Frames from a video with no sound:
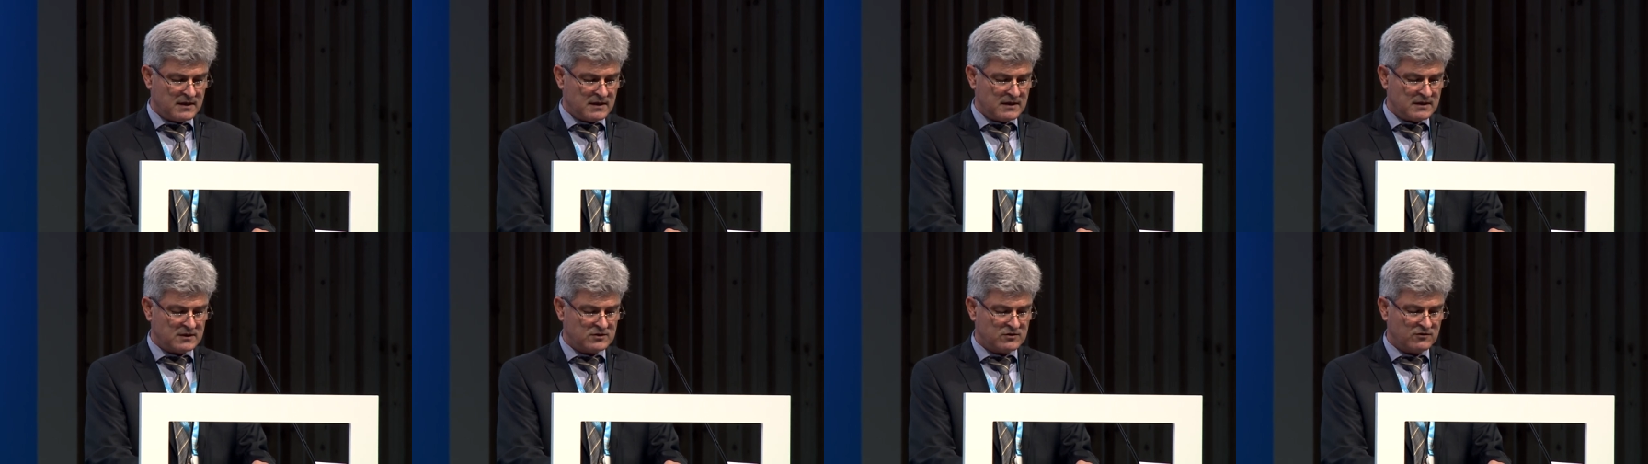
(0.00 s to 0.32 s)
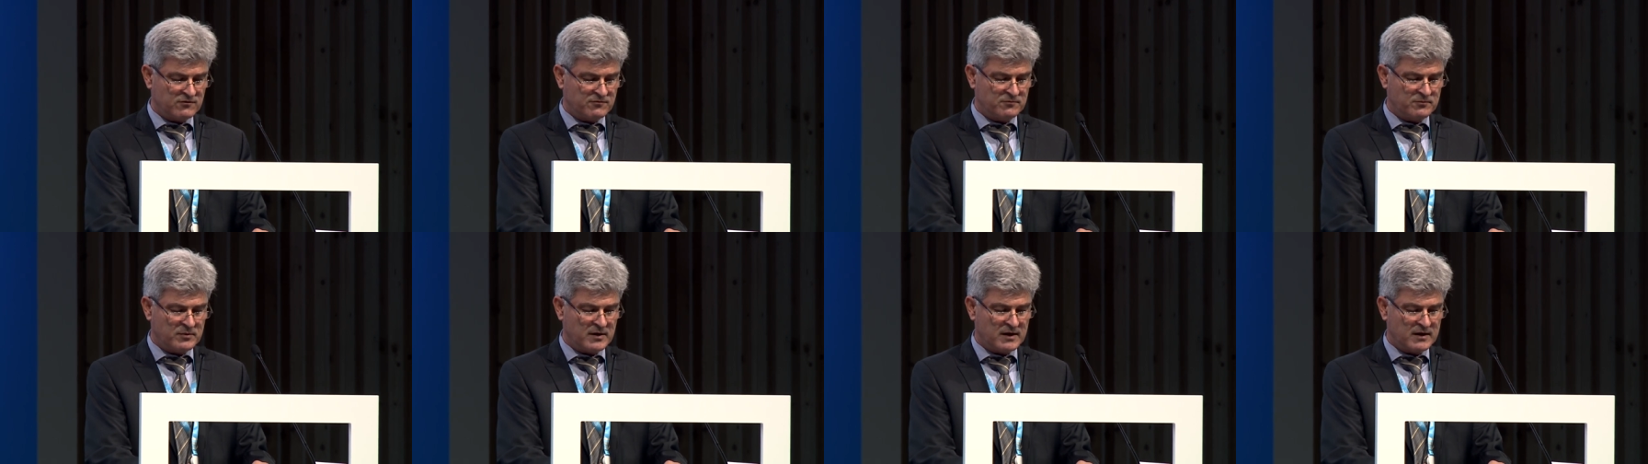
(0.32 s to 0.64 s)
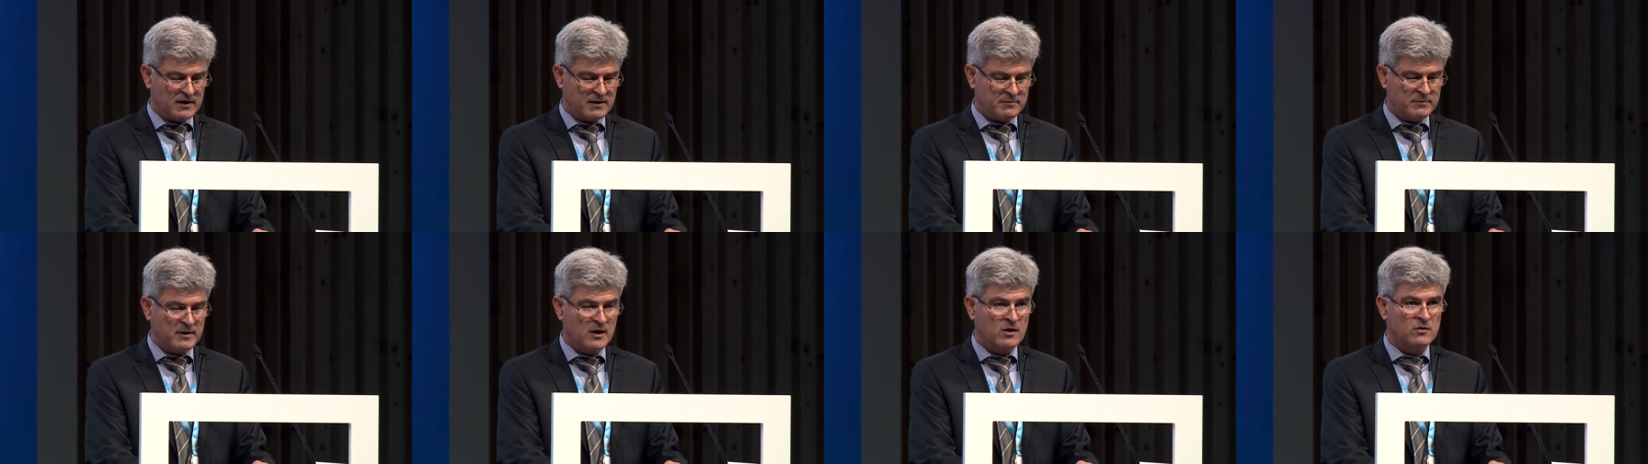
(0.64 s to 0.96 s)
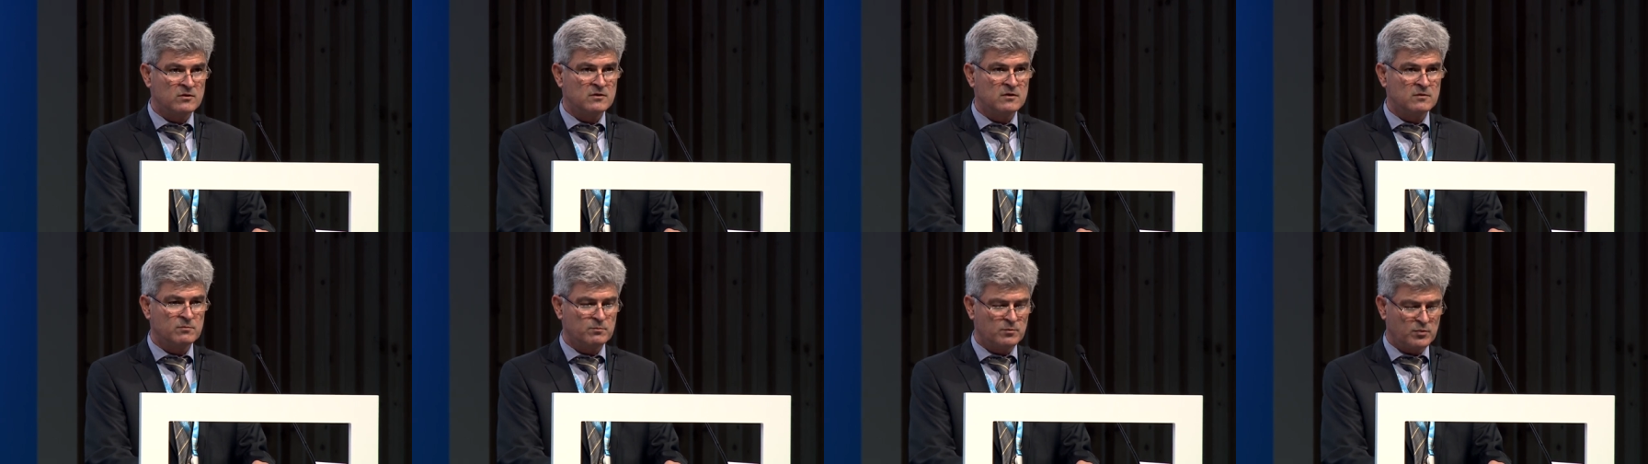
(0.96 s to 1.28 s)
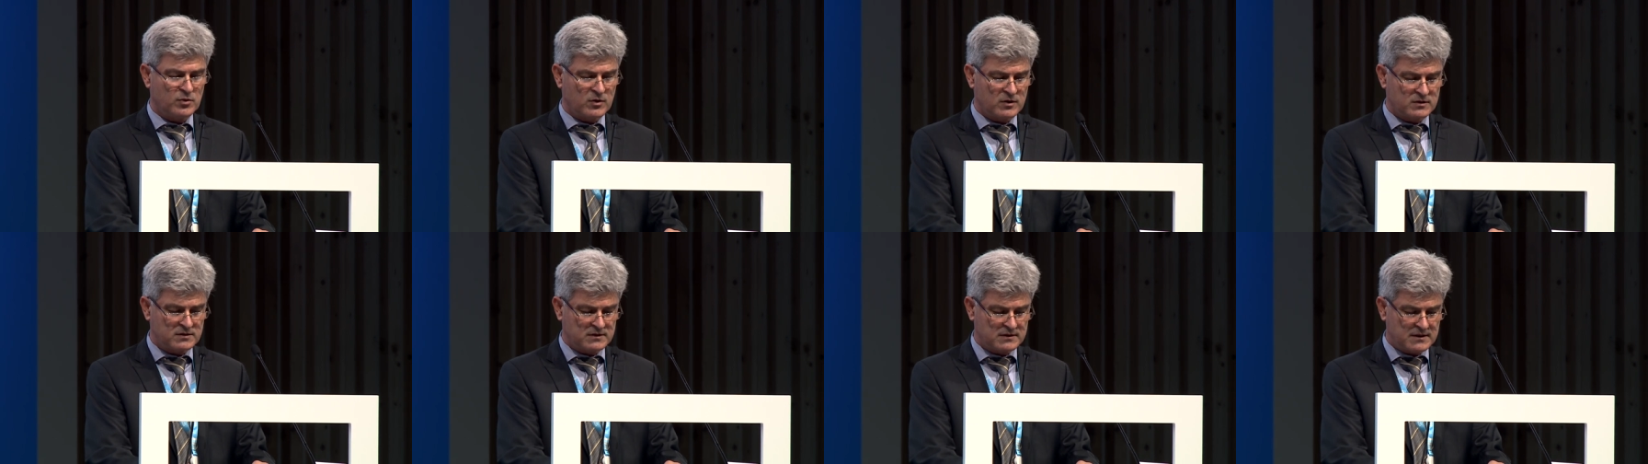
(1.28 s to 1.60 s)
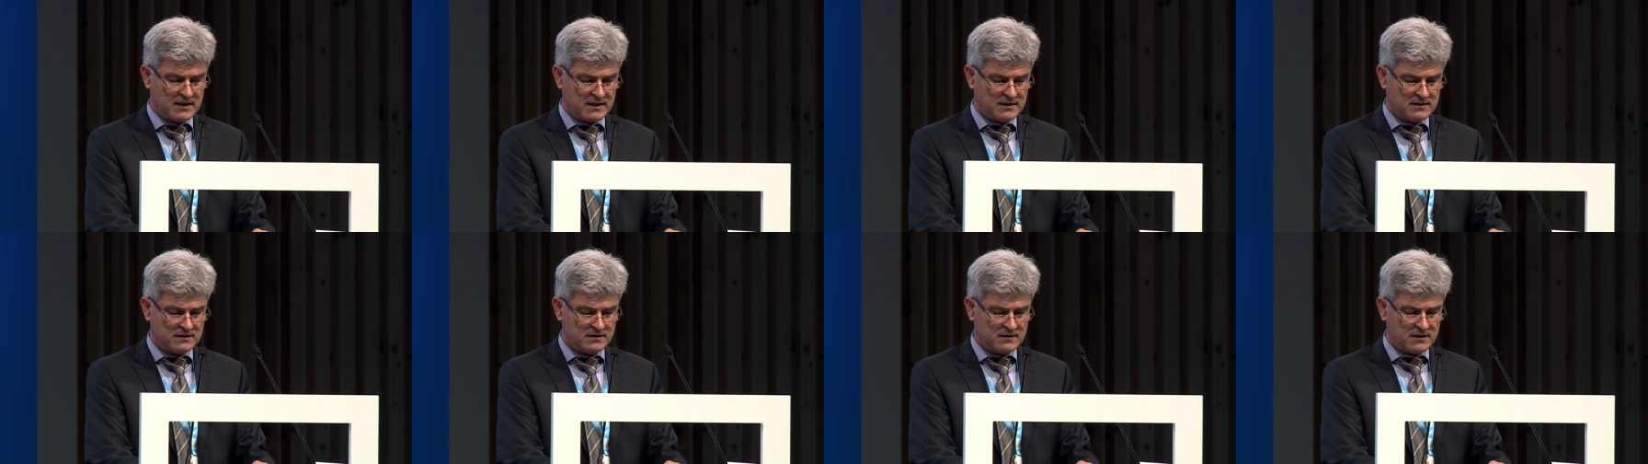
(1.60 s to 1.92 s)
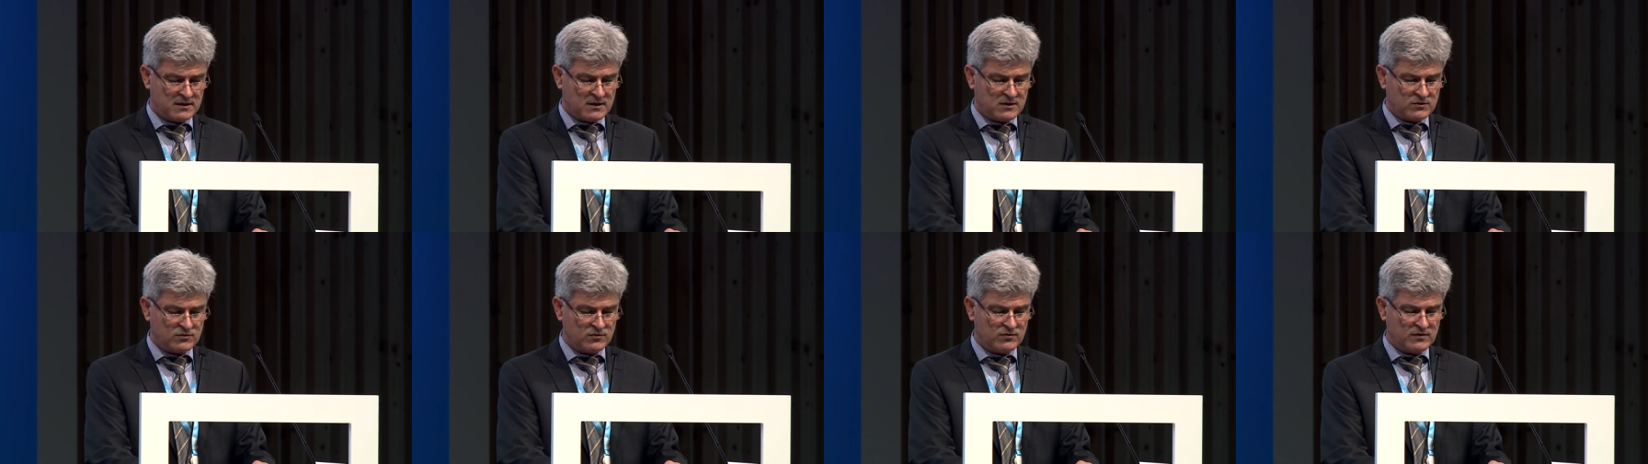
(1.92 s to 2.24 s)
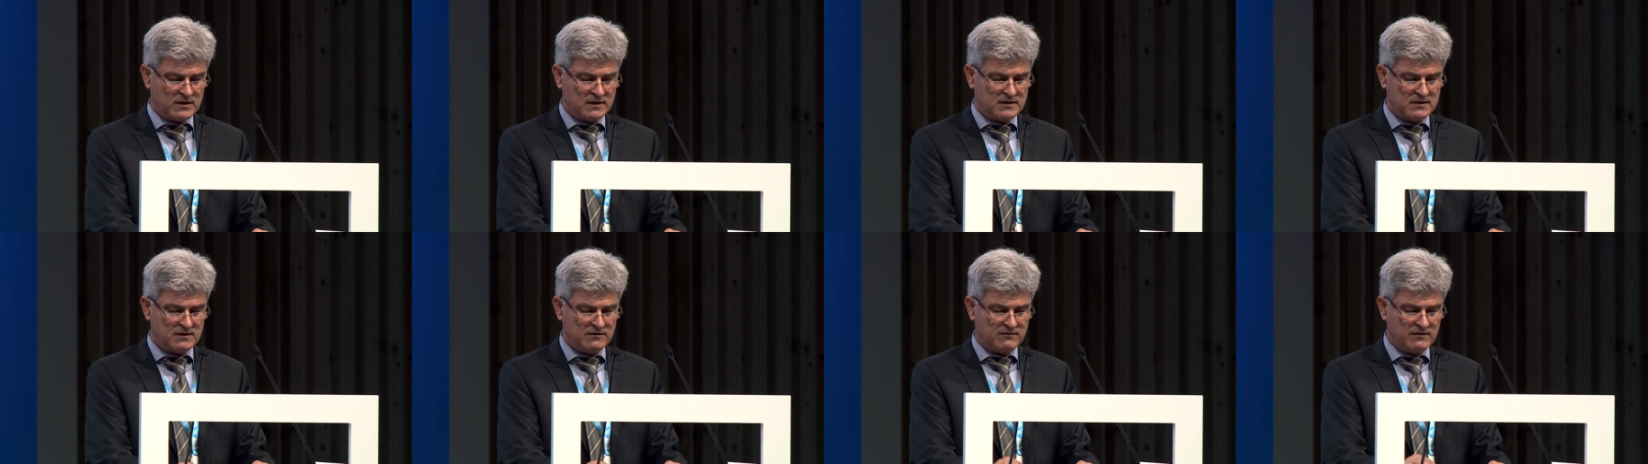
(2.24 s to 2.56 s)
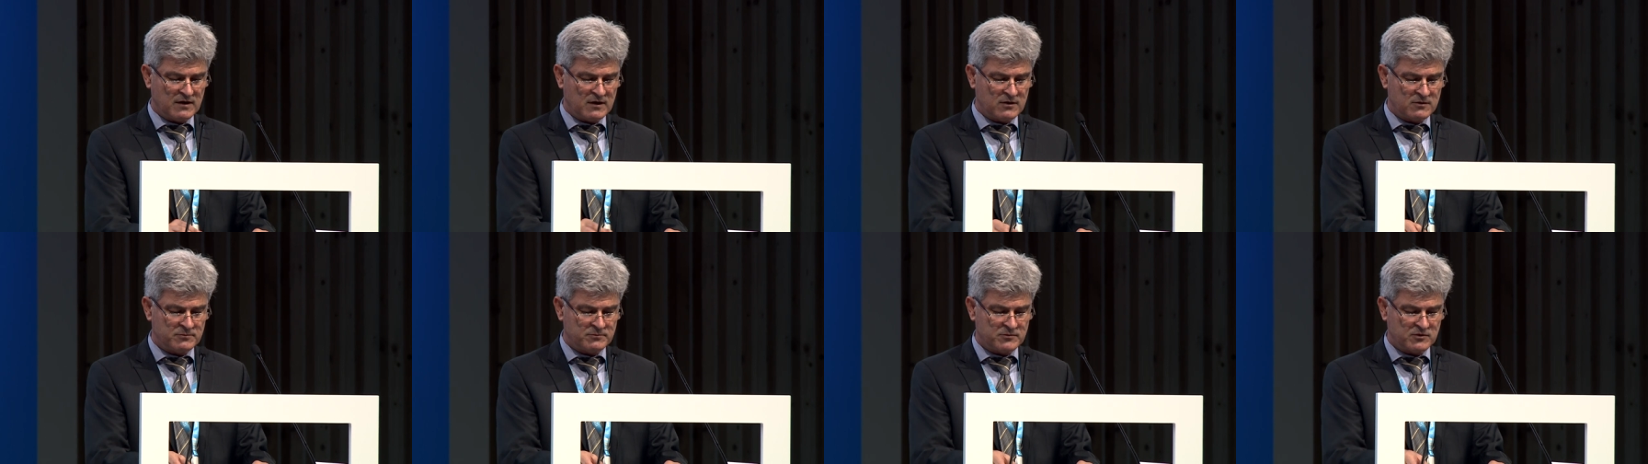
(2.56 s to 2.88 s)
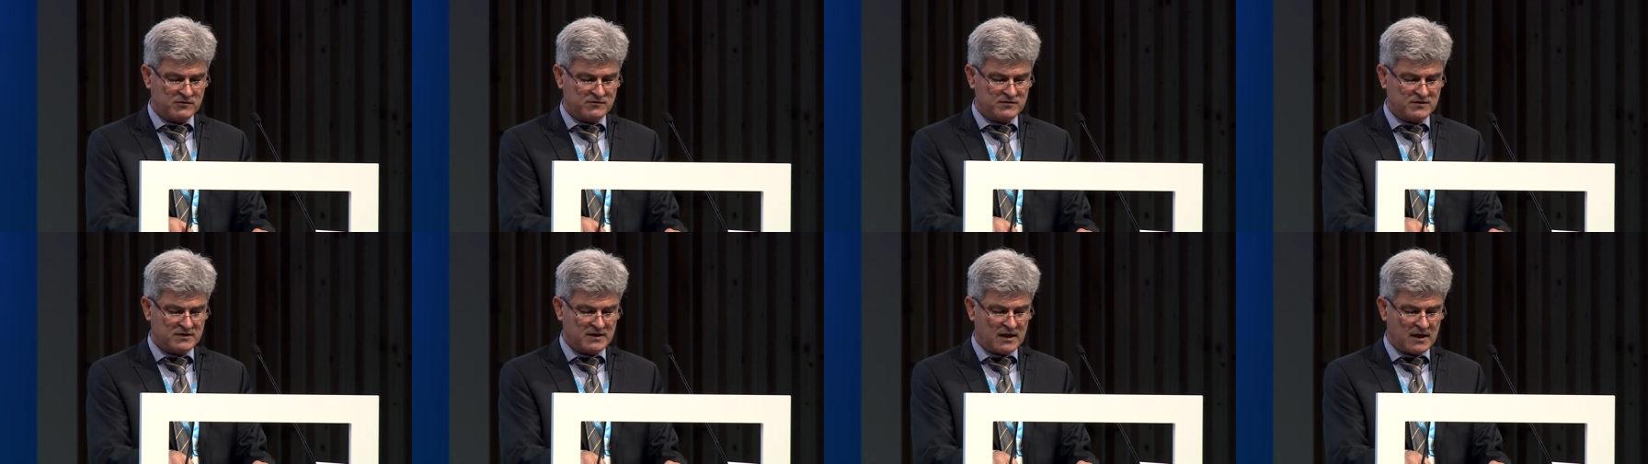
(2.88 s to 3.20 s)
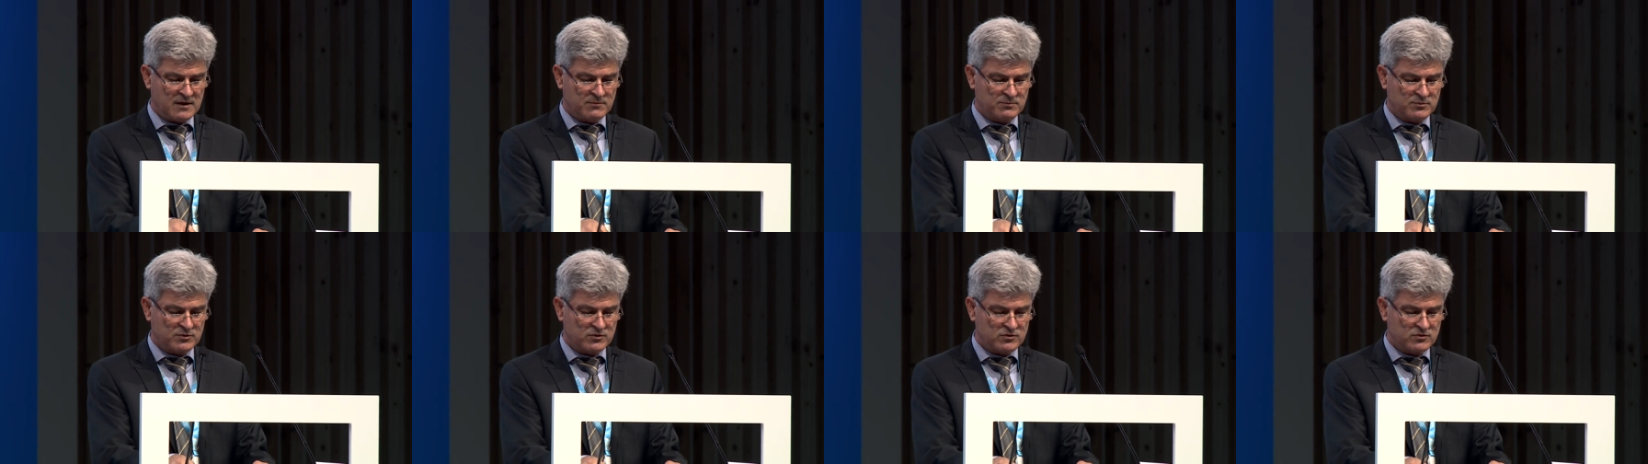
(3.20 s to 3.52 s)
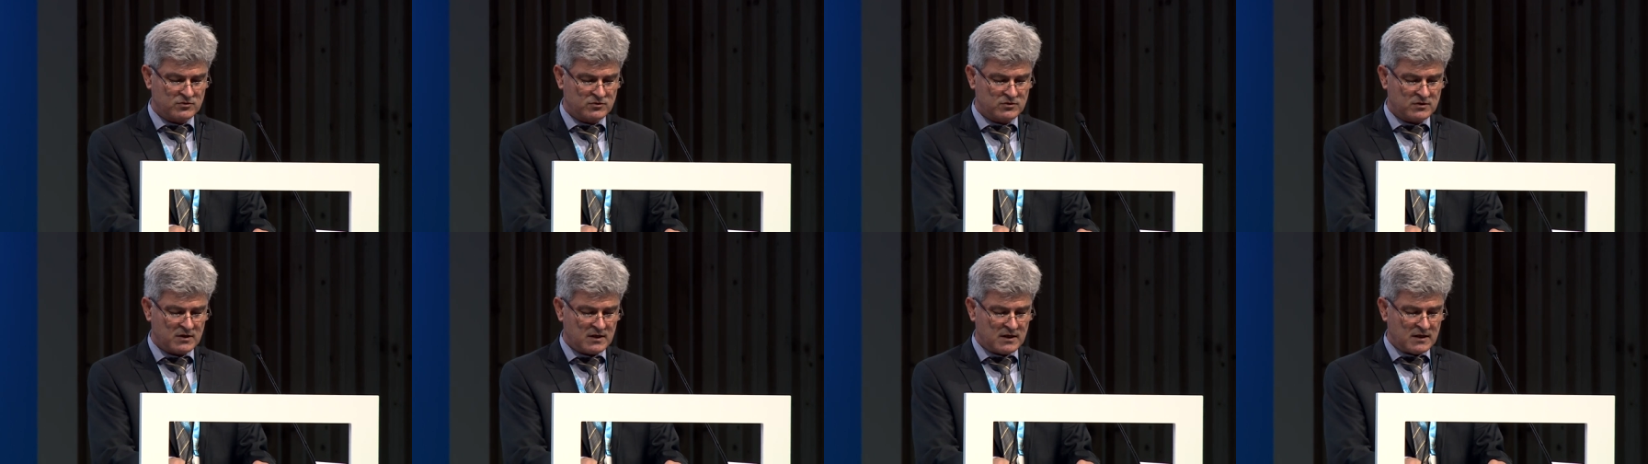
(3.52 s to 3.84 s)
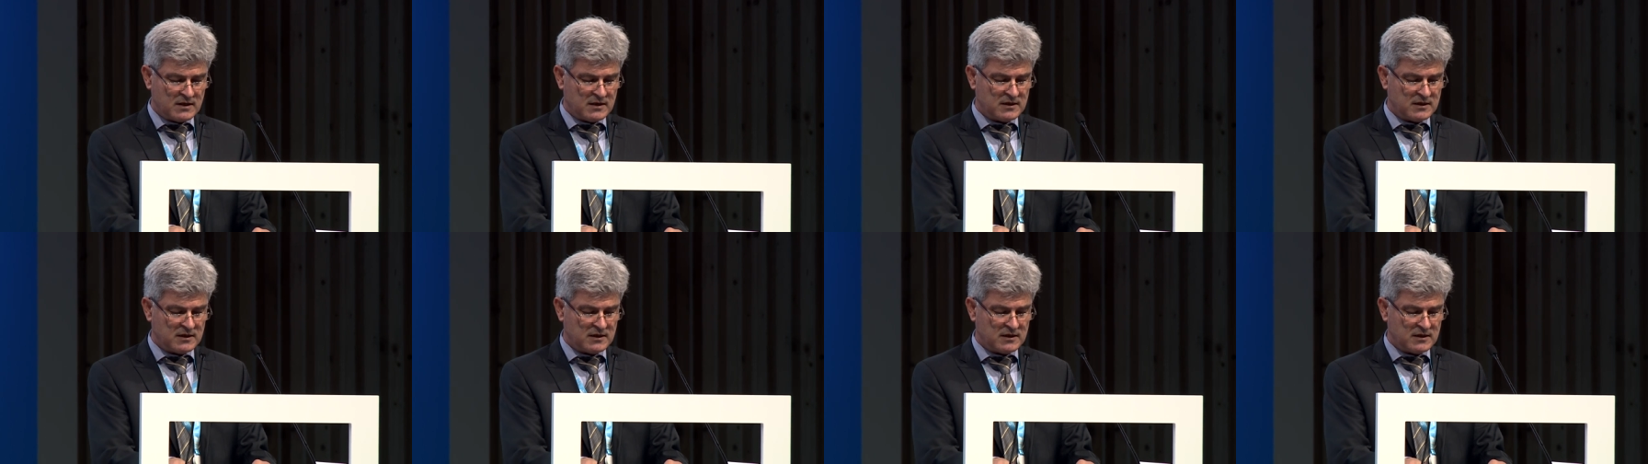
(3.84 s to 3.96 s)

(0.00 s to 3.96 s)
is of paramount importance to the development of Cyprus